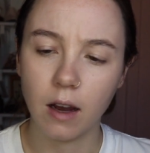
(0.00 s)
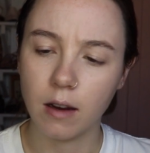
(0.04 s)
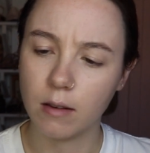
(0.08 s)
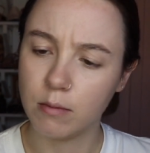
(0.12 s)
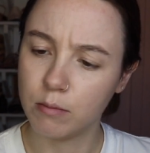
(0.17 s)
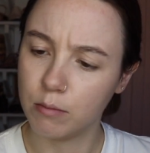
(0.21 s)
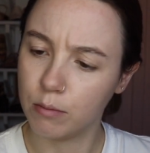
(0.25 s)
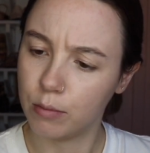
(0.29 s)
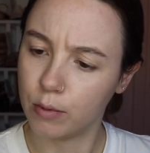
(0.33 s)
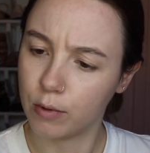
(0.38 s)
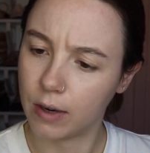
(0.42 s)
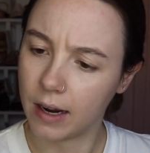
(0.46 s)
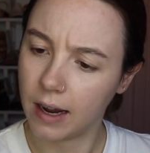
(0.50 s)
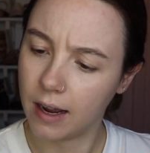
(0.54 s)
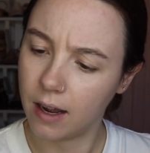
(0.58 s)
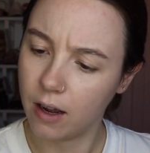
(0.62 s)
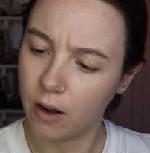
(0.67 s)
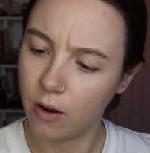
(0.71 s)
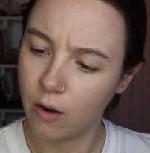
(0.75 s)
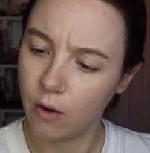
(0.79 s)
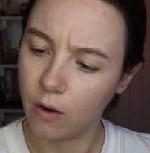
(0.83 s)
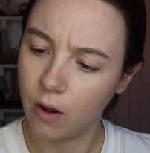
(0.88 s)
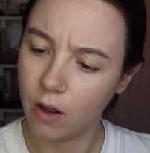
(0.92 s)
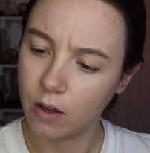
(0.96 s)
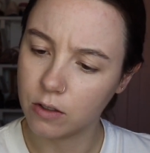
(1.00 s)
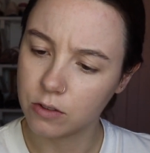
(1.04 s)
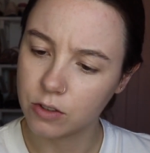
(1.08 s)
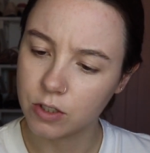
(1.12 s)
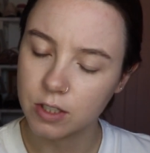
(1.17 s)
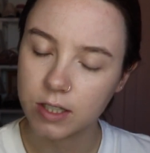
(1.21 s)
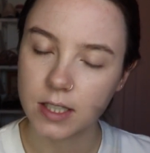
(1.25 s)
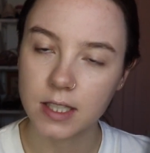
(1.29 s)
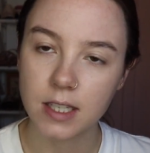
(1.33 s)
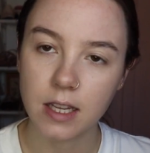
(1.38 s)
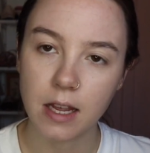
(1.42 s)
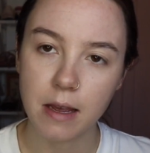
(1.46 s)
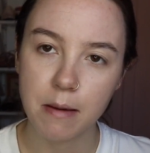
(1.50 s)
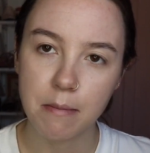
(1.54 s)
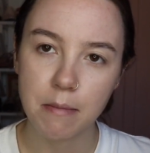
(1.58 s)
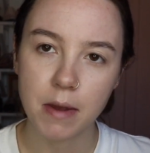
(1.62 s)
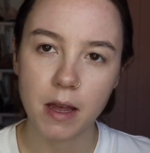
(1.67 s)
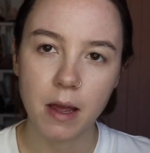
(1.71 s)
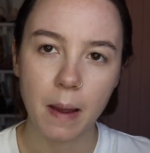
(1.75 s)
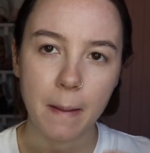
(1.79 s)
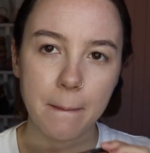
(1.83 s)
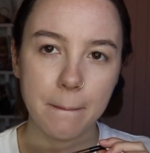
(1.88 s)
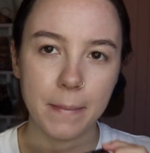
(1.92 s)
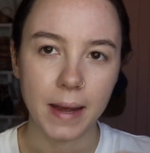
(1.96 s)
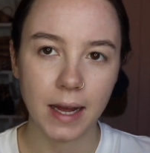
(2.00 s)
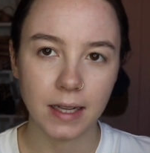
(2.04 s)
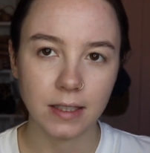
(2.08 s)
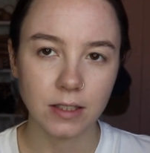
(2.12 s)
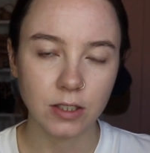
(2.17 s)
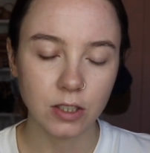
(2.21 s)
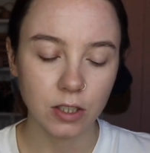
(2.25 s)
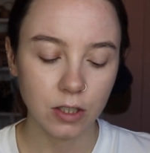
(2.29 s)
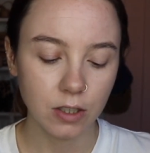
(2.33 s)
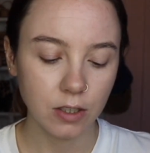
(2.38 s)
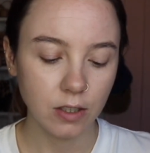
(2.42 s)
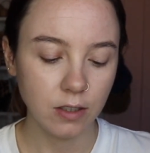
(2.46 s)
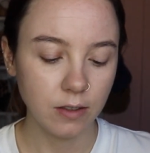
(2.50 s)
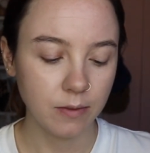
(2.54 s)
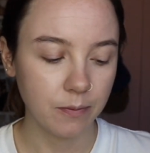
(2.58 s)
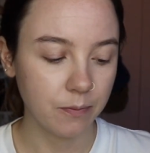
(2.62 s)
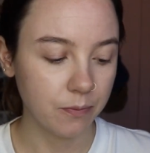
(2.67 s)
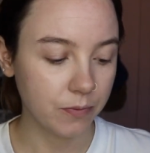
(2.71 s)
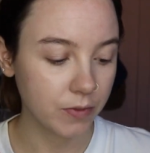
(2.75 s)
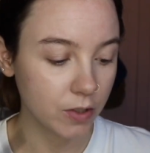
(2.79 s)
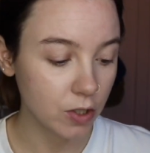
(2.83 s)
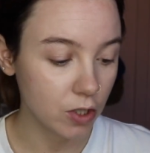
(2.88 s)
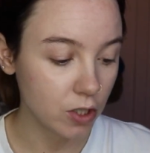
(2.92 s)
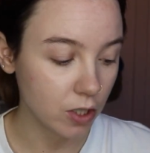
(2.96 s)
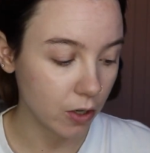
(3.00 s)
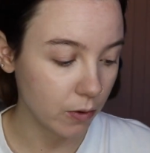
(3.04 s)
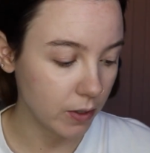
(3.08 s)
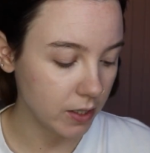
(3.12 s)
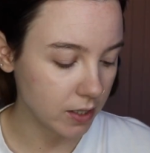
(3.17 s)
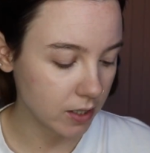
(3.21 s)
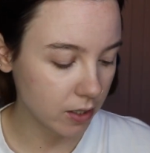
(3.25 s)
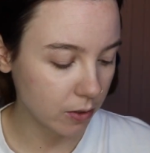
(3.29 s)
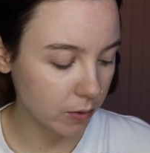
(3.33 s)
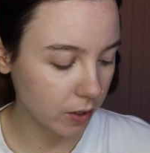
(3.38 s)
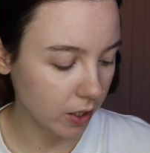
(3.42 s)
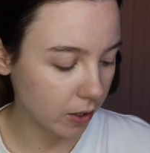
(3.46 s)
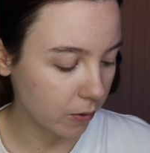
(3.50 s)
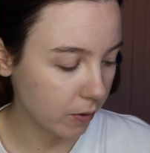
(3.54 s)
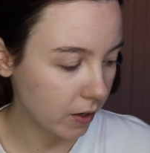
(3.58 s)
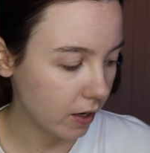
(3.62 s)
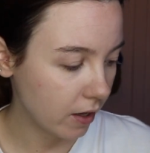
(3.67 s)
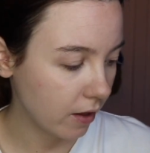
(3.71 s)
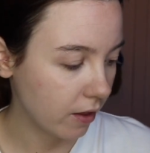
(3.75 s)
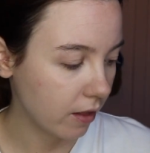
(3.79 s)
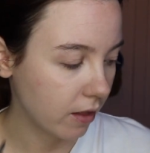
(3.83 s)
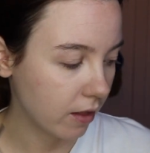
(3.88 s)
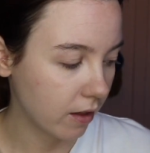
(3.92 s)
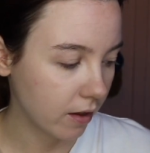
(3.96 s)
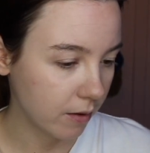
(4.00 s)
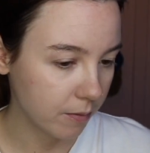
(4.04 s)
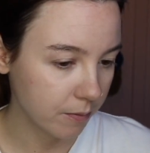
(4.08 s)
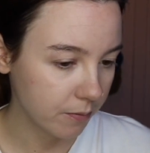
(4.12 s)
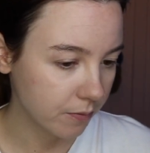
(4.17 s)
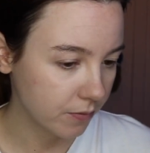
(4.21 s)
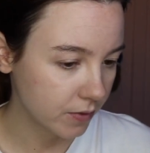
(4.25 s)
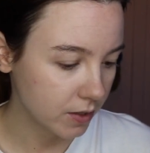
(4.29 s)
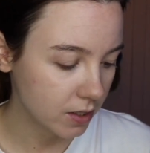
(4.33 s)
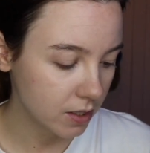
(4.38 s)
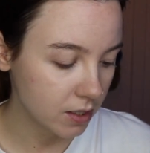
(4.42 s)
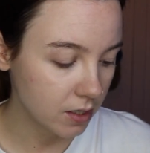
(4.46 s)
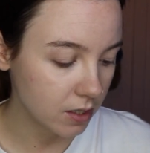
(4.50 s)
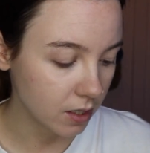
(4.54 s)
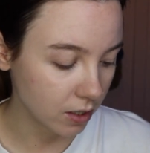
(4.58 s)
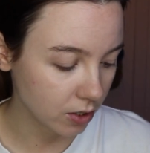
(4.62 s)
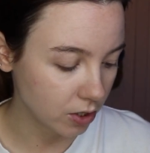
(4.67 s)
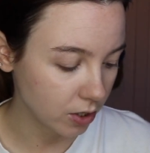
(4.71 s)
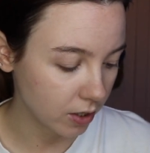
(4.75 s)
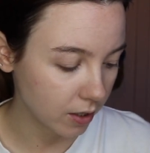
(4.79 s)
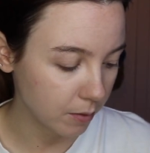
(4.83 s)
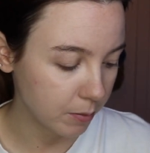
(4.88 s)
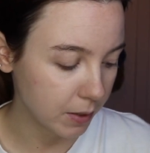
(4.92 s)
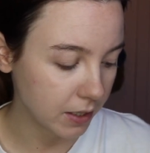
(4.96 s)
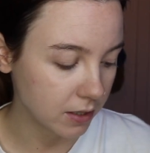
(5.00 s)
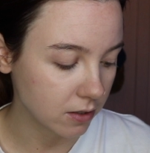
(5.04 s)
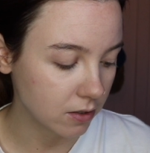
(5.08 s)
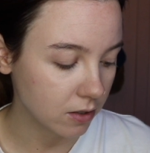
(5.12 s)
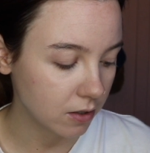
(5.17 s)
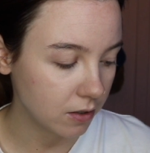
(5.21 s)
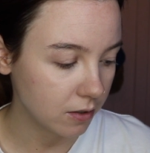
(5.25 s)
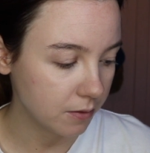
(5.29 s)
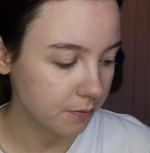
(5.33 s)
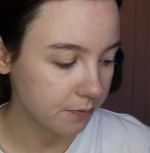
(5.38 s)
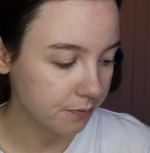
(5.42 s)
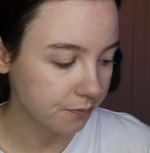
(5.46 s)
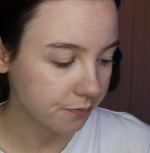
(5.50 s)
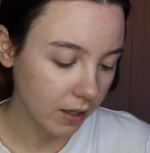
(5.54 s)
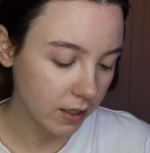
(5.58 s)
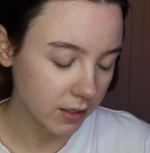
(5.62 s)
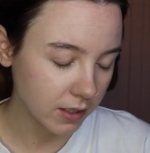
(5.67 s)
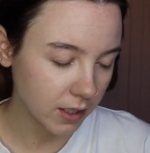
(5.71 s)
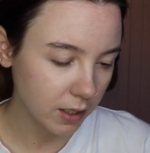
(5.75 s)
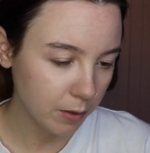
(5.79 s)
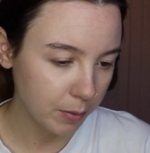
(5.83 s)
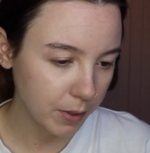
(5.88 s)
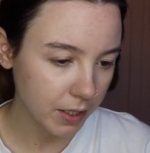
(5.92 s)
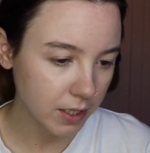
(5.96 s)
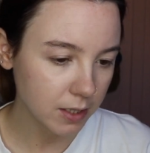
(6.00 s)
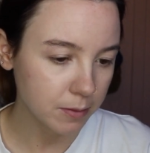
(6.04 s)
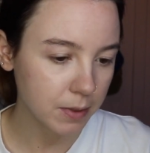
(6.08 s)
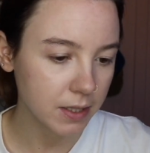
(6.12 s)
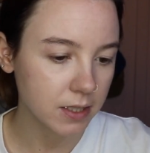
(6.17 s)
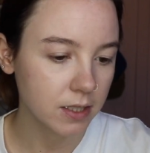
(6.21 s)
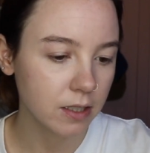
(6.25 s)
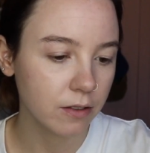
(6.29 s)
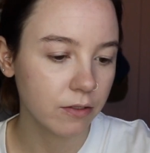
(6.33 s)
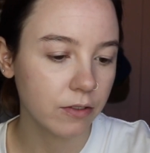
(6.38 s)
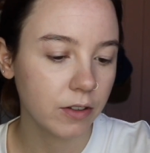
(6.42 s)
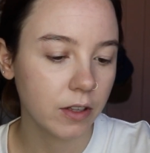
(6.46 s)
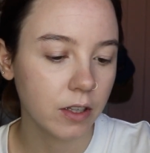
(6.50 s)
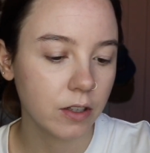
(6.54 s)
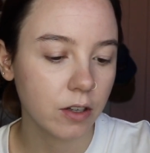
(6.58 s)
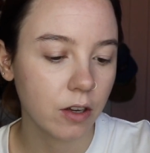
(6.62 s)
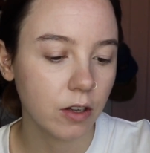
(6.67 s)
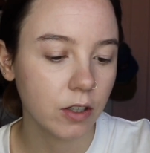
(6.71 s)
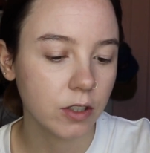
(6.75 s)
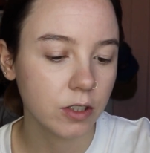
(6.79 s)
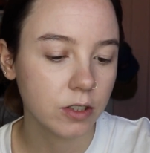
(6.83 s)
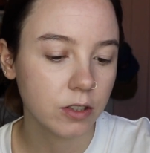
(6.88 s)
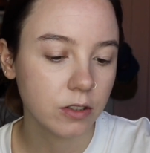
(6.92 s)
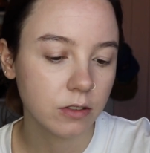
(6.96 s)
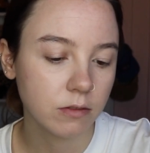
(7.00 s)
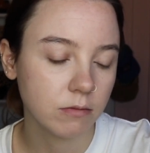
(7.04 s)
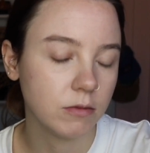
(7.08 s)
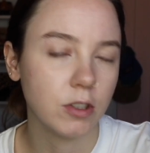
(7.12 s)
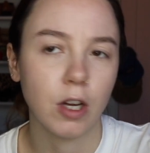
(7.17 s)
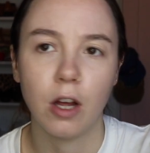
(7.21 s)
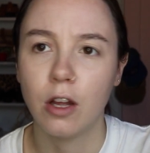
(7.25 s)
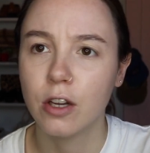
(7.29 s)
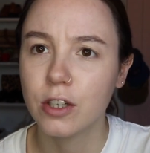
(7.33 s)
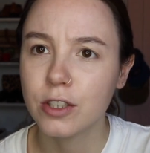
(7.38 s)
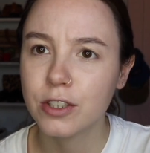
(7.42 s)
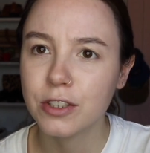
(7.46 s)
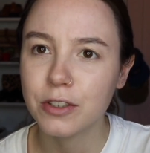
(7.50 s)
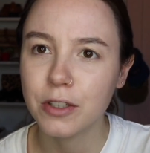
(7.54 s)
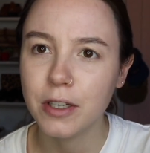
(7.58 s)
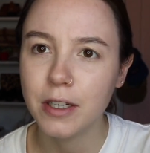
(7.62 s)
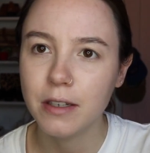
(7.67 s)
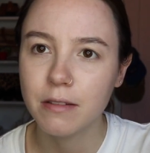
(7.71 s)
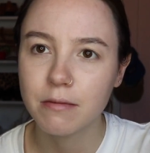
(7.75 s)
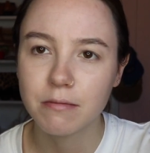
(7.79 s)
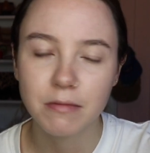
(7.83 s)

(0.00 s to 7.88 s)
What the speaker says: Brow Ultra Slim pencil. It's so easy to work with. It's such a good pencil. A little bit expensive for the dollar store.